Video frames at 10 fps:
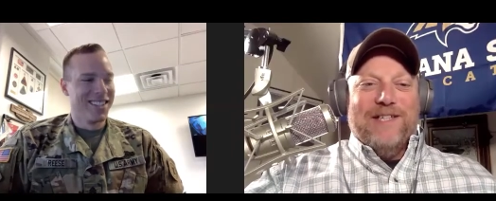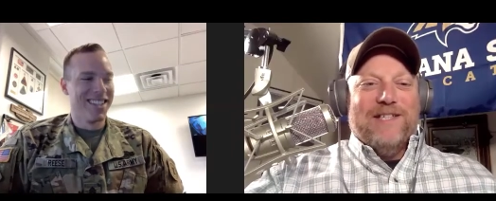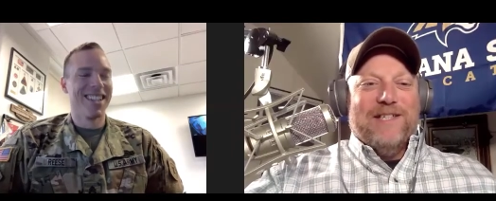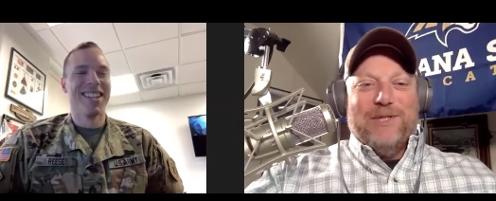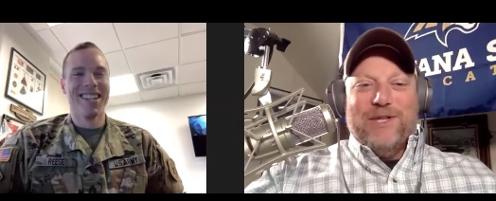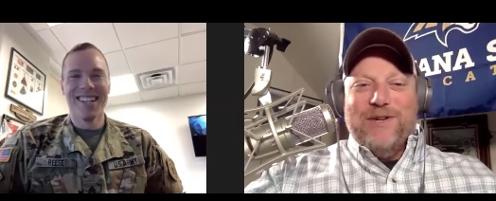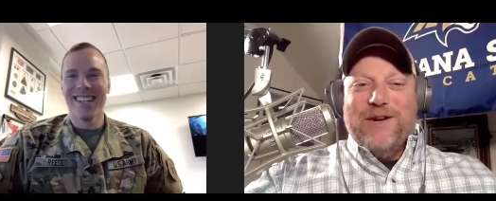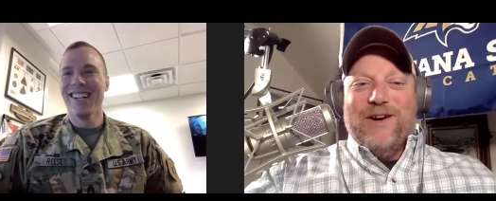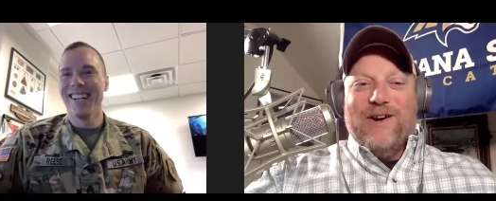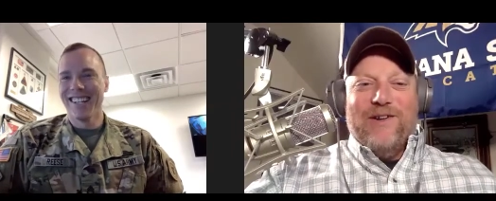Speaker 1: because I'm sure you
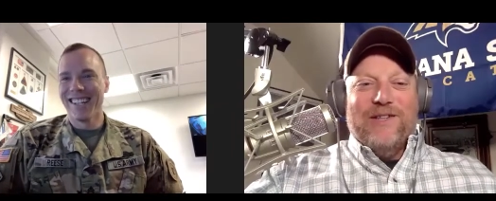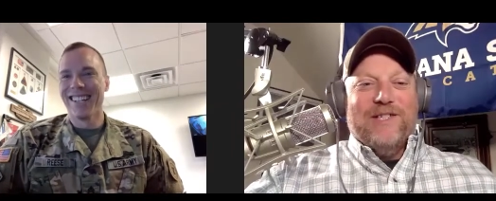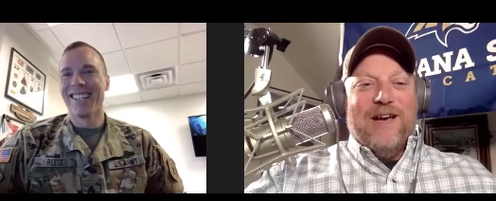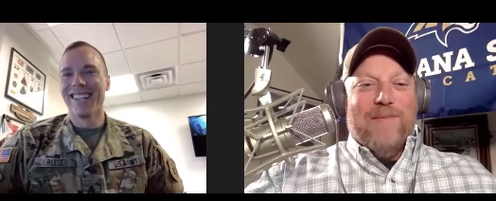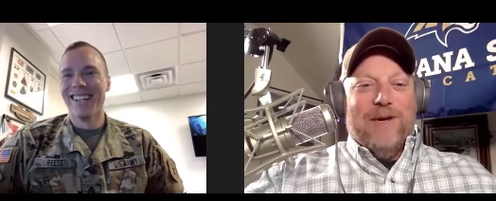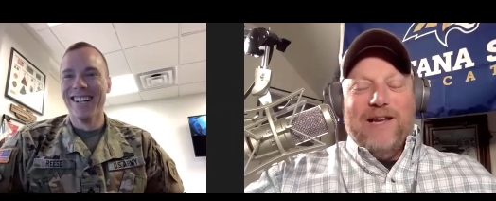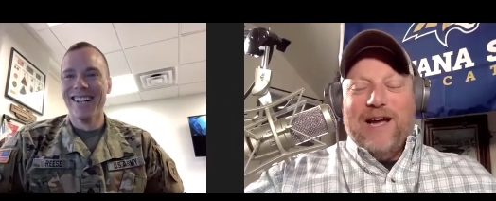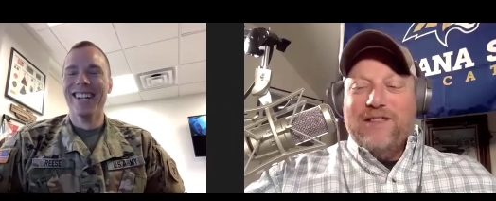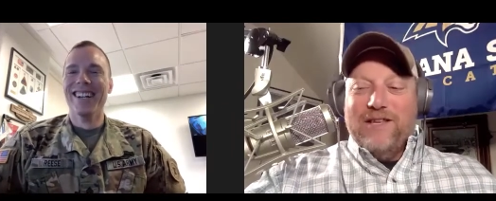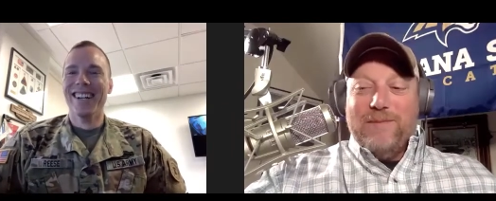hear it all the time, but
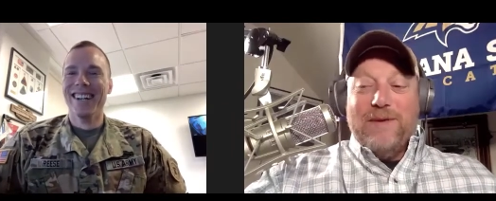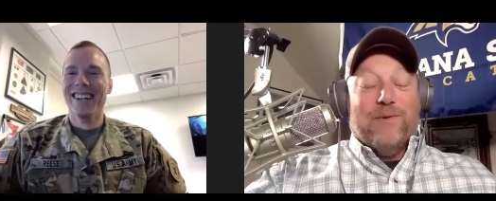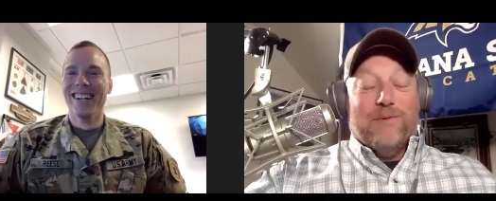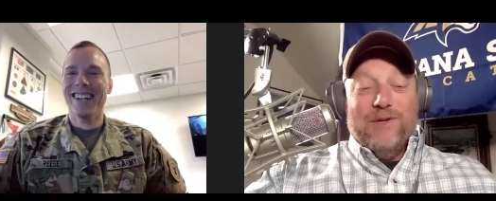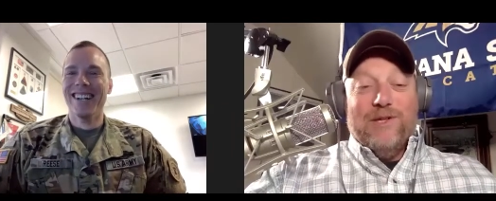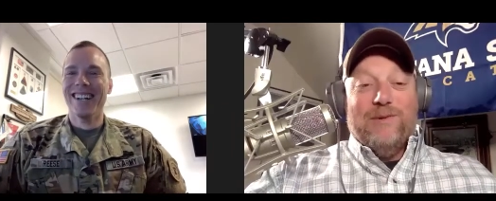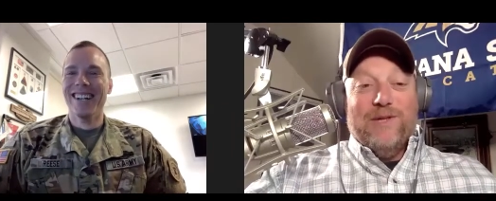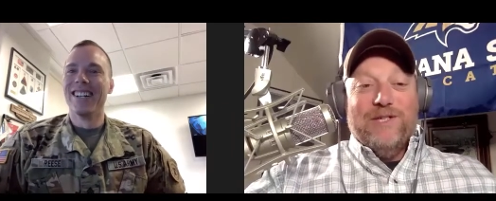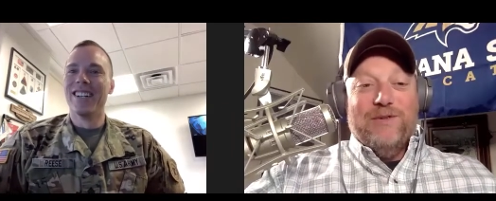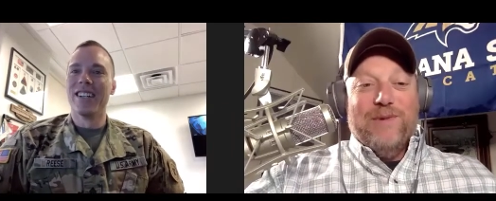I think people really,
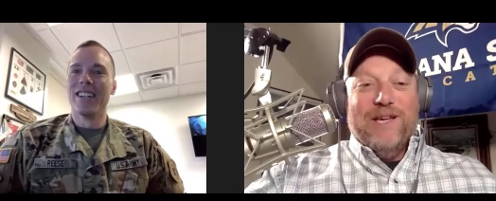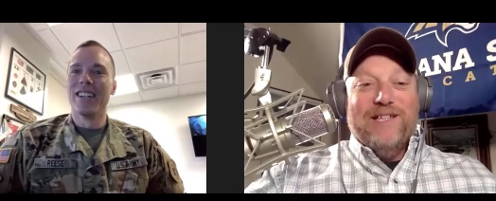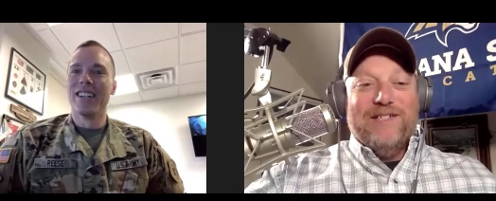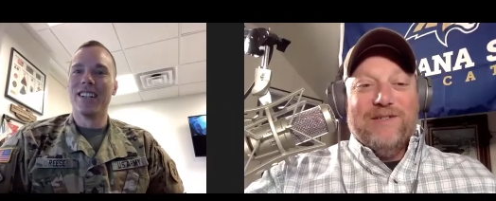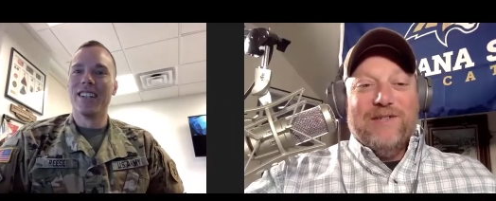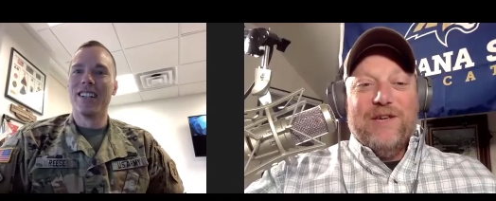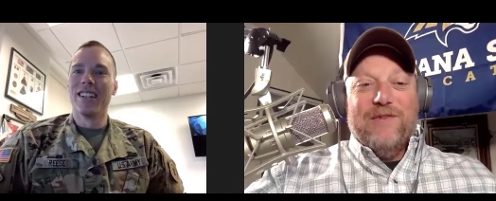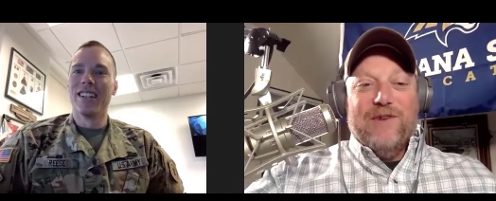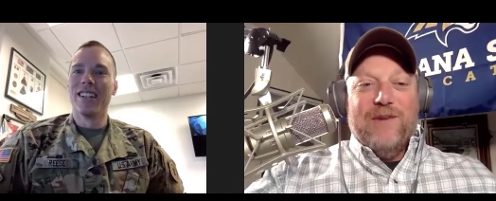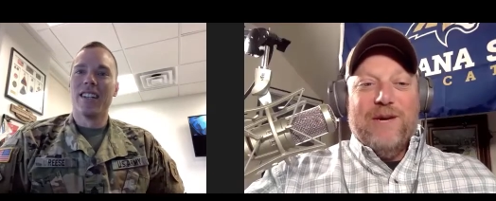really do mean it. So thank
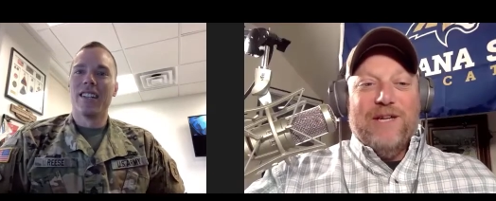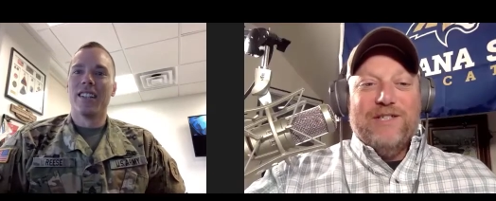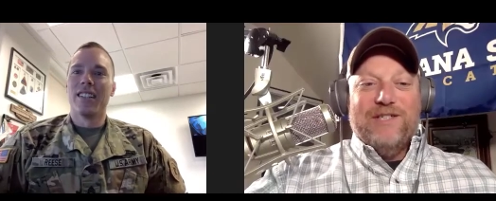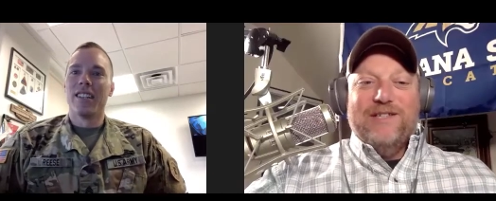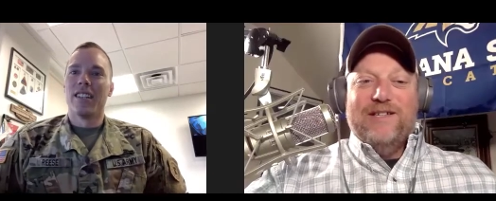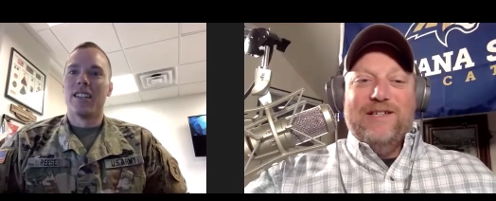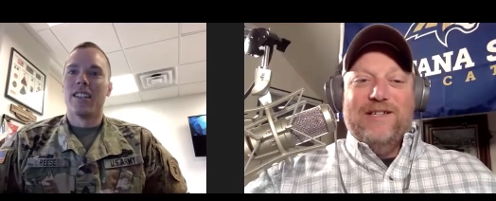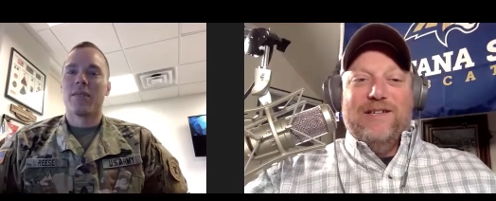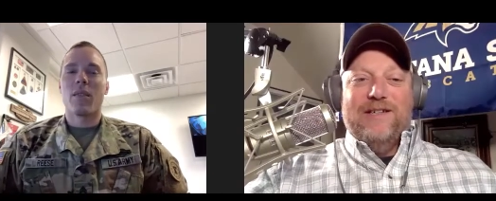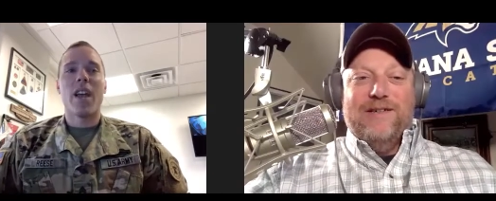you very much.
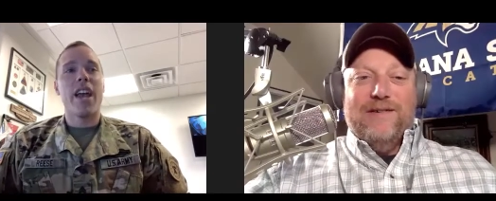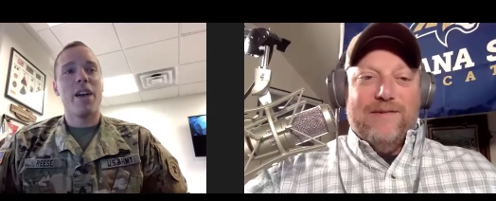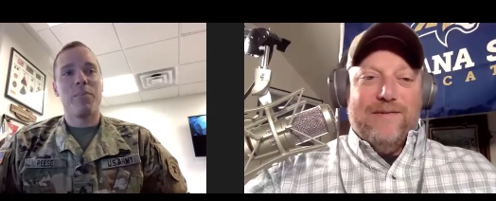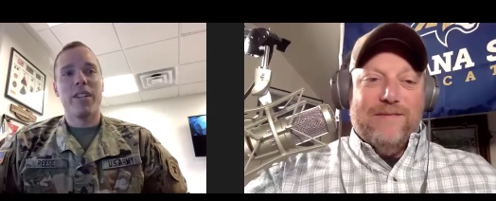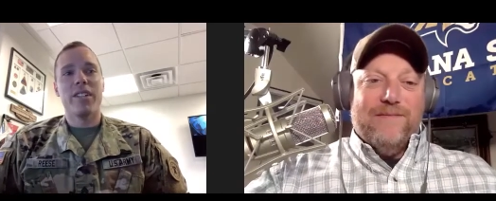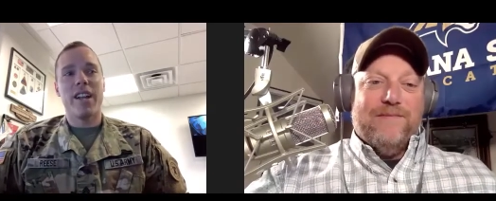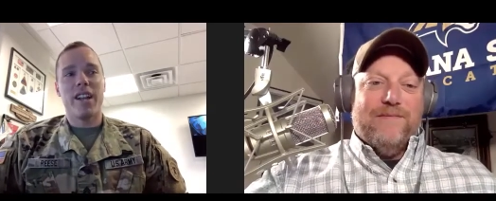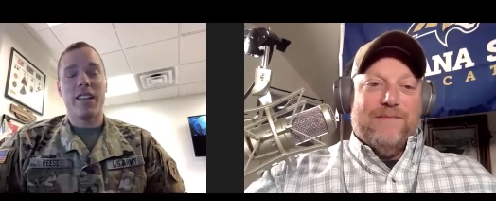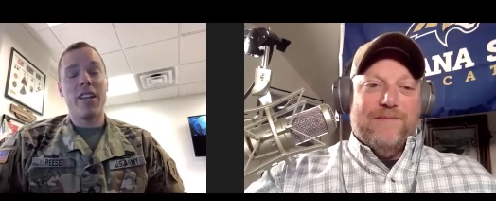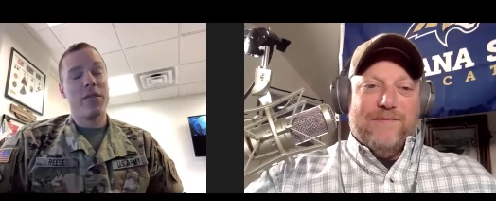Hey, I
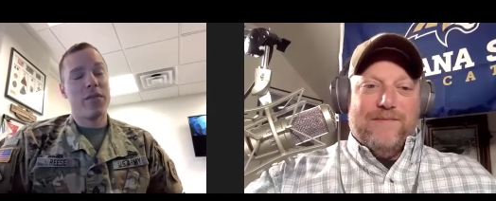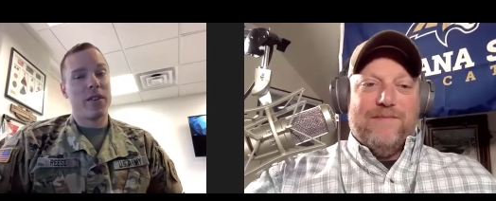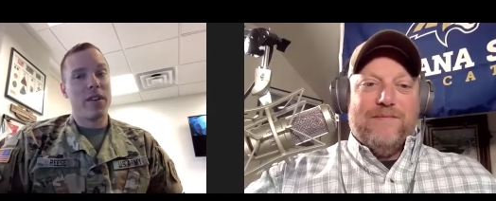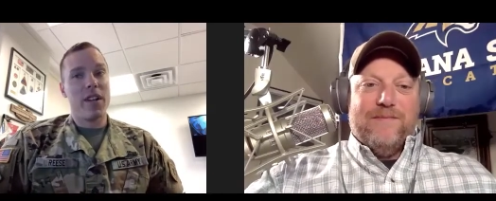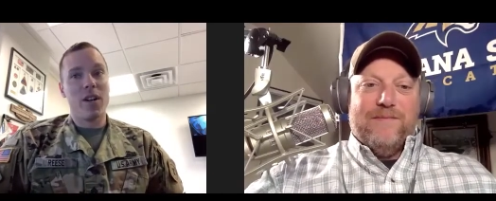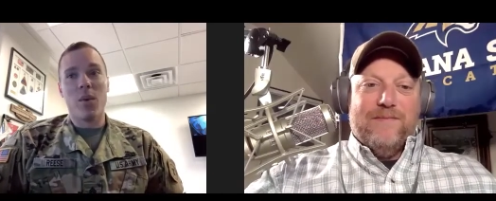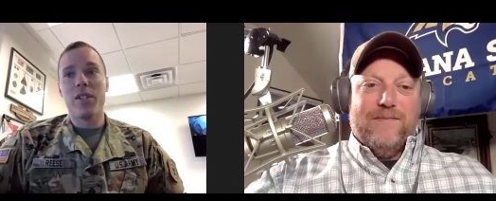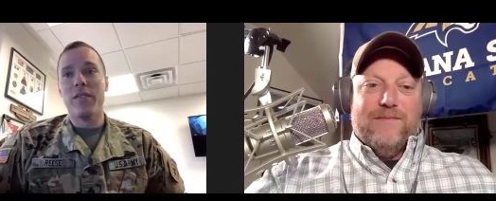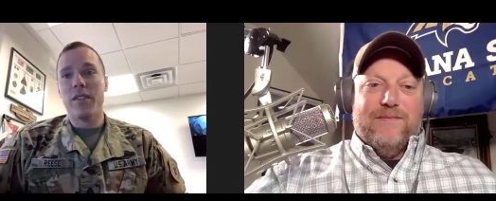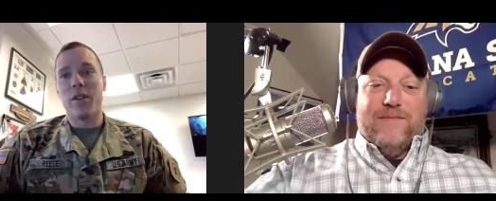appreciate
Speaker 2: it. And thank you for, you
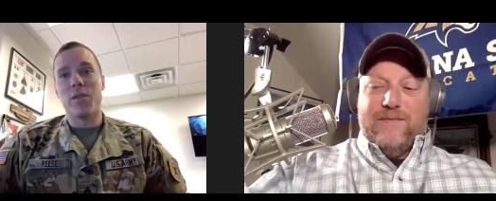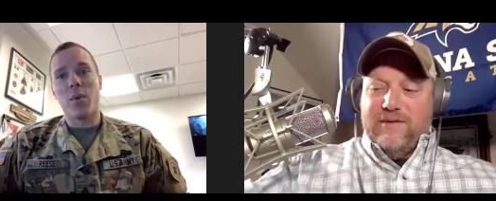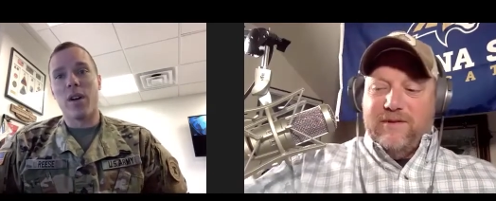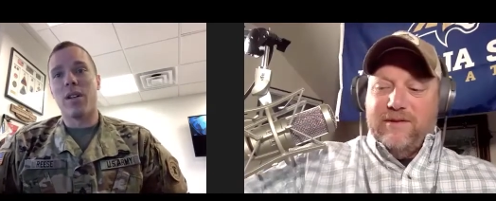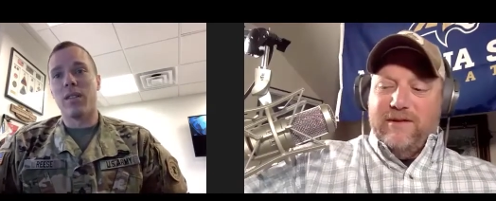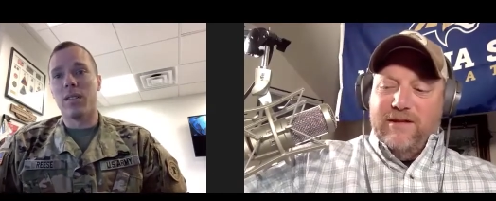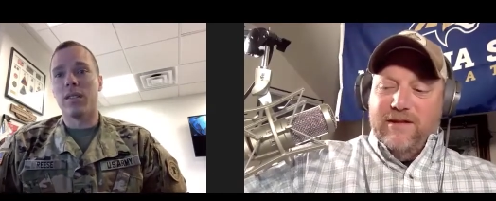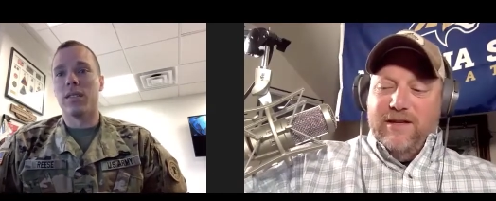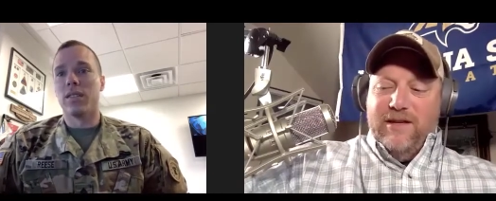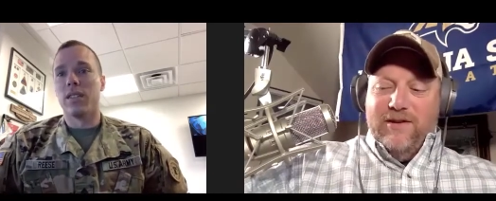know, what you've done as well.
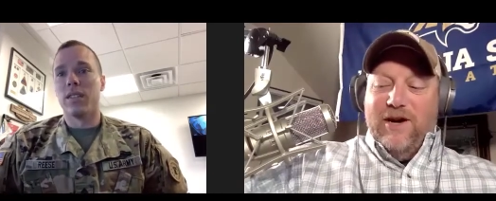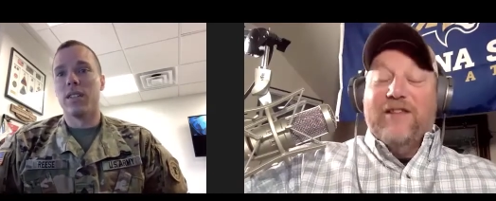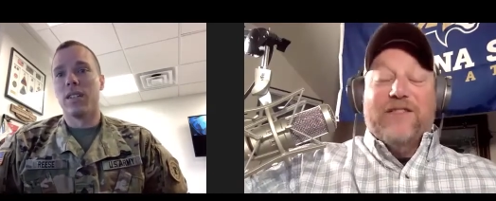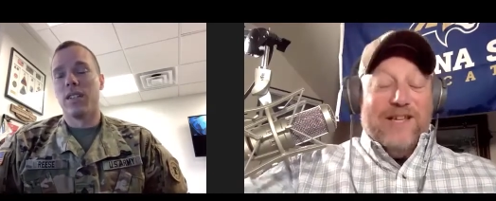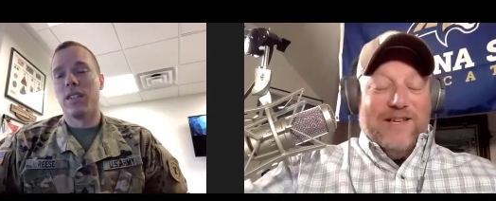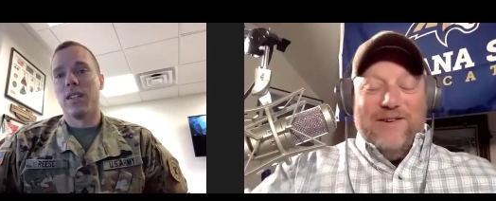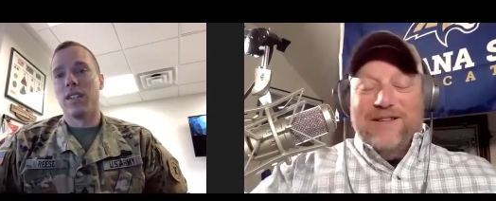
Speaker 1: Well, thank you.